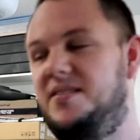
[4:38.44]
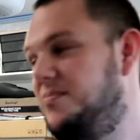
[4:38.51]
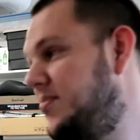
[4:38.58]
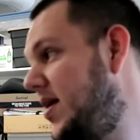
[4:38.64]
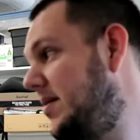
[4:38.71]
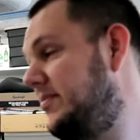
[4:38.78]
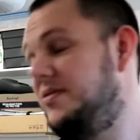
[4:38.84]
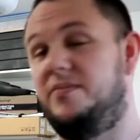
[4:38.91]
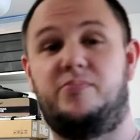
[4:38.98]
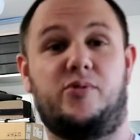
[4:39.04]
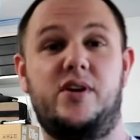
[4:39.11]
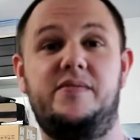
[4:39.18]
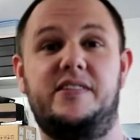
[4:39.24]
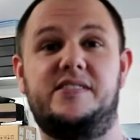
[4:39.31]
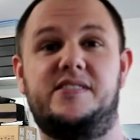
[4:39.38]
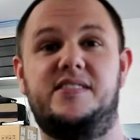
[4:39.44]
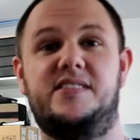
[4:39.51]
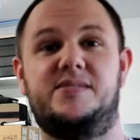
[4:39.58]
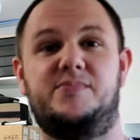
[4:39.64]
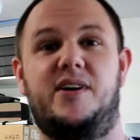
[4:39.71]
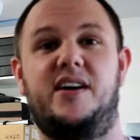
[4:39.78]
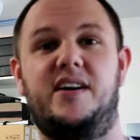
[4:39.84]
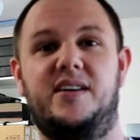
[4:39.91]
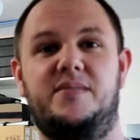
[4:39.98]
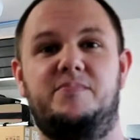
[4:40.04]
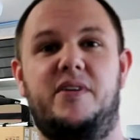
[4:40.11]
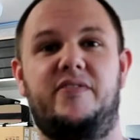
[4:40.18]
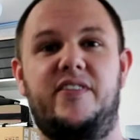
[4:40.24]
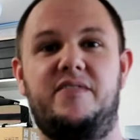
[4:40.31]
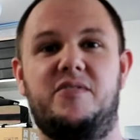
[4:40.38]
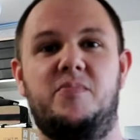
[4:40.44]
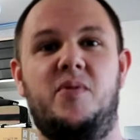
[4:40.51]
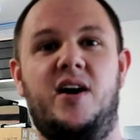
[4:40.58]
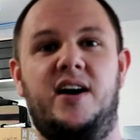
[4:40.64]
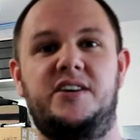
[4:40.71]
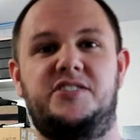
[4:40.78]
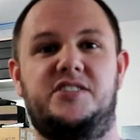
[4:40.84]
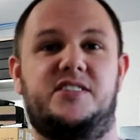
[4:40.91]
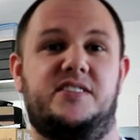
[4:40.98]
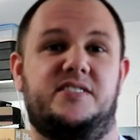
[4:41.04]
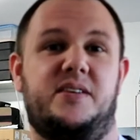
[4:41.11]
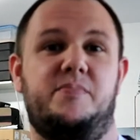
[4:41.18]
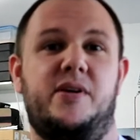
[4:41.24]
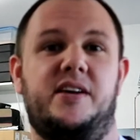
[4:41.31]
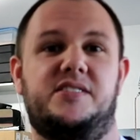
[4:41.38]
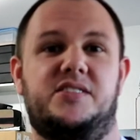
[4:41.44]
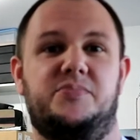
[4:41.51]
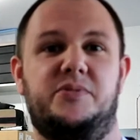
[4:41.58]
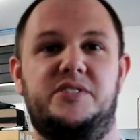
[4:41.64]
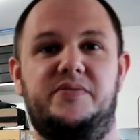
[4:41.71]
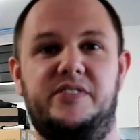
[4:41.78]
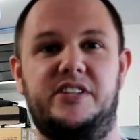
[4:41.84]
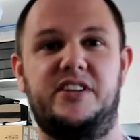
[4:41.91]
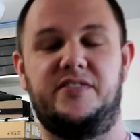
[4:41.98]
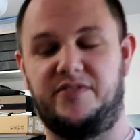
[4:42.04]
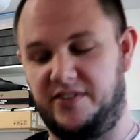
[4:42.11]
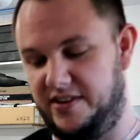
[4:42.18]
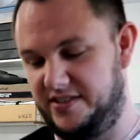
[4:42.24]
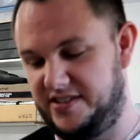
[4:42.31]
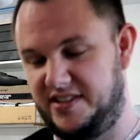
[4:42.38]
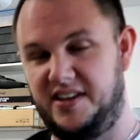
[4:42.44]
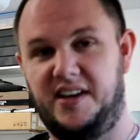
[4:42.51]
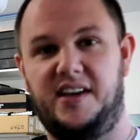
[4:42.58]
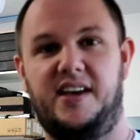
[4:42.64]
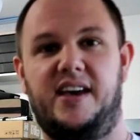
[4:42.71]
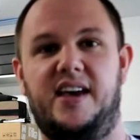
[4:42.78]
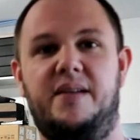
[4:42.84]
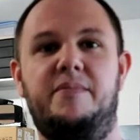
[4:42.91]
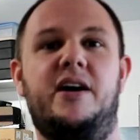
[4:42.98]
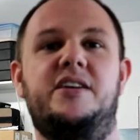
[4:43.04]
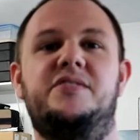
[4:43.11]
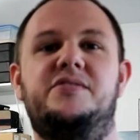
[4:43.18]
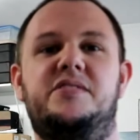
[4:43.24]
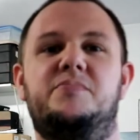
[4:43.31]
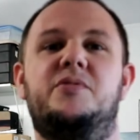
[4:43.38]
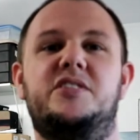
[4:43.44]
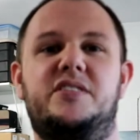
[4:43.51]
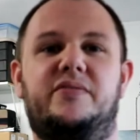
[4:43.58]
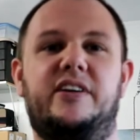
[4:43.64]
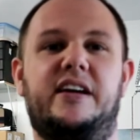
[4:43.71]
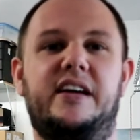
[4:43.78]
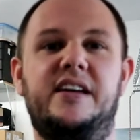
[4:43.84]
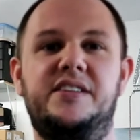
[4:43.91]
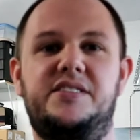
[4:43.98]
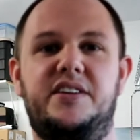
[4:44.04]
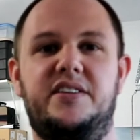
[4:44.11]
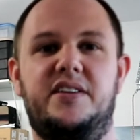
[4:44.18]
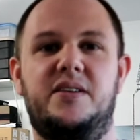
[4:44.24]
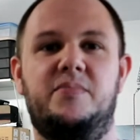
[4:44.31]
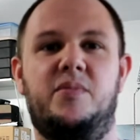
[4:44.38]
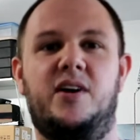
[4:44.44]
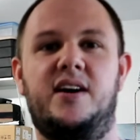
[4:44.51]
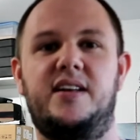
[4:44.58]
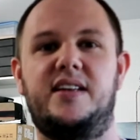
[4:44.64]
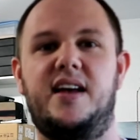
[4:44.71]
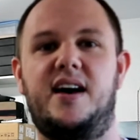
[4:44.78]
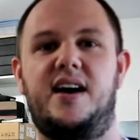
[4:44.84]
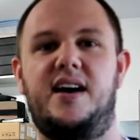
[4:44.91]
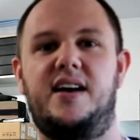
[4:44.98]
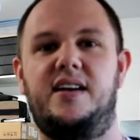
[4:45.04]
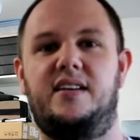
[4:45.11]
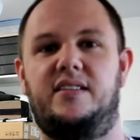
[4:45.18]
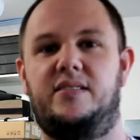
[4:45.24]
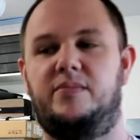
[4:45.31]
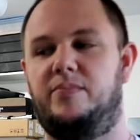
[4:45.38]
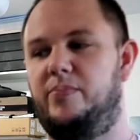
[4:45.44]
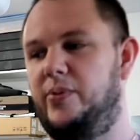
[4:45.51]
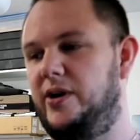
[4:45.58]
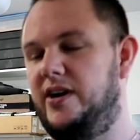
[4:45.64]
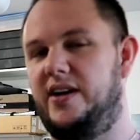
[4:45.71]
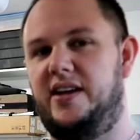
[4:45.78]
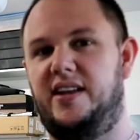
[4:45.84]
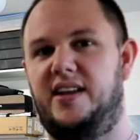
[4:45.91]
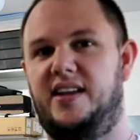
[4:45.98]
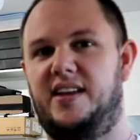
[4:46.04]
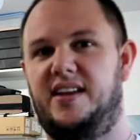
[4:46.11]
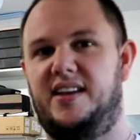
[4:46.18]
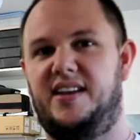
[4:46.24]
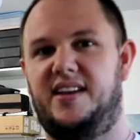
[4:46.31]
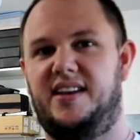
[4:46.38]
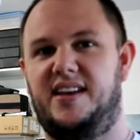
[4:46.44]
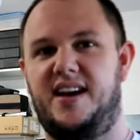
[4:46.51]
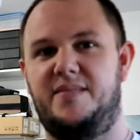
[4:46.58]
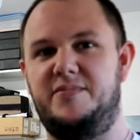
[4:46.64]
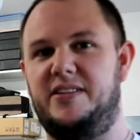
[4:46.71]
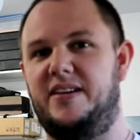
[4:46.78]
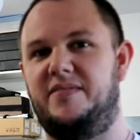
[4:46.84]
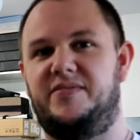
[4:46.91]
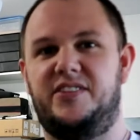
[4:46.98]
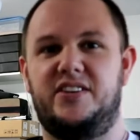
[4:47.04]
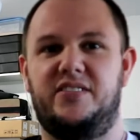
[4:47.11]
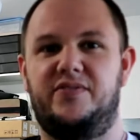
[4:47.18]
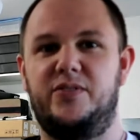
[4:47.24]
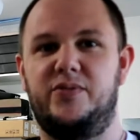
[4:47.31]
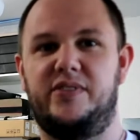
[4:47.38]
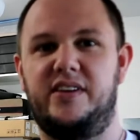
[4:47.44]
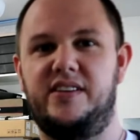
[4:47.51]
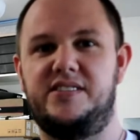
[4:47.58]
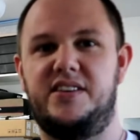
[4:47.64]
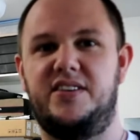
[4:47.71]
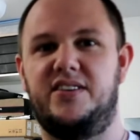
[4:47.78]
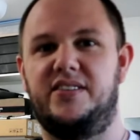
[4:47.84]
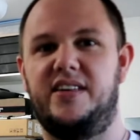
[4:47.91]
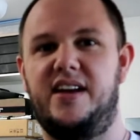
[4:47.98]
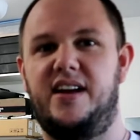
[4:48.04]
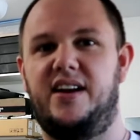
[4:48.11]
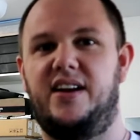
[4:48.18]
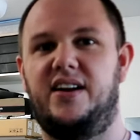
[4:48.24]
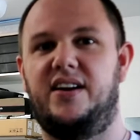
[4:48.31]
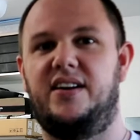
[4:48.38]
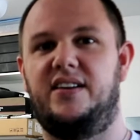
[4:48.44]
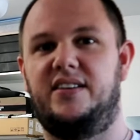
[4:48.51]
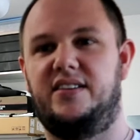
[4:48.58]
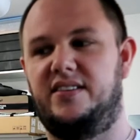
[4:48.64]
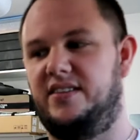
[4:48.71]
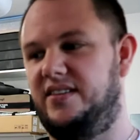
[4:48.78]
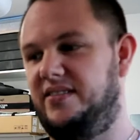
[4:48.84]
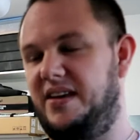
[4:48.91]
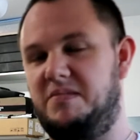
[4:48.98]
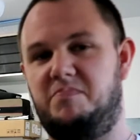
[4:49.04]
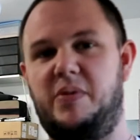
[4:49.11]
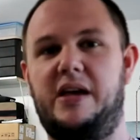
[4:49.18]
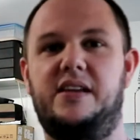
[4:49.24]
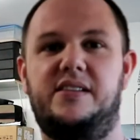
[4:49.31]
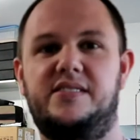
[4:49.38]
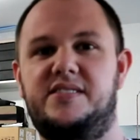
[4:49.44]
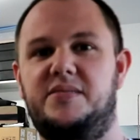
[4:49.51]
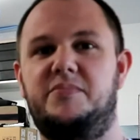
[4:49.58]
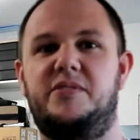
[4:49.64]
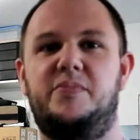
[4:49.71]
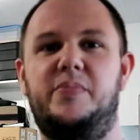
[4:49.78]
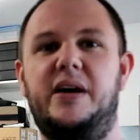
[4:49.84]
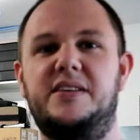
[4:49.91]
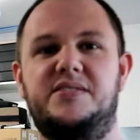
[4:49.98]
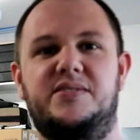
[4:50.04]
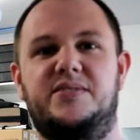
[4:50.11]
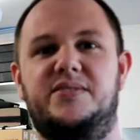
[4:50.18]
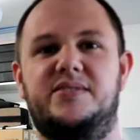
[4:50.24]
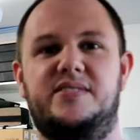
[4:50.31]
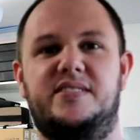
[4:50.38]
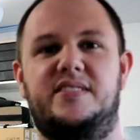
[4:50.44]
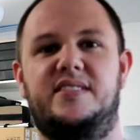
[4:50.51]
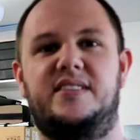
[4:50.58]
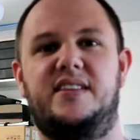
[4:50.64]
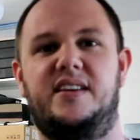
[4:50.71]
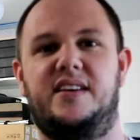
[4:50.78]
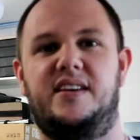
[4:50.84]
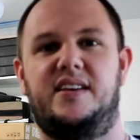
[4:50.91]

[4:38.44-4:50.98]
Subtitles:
probably previously as my favorite mods, just because they make so much of a difference. And I'm not usually much of like an interior mod guy, but I mean, I've done a few things here or there, like painting some of the bezels and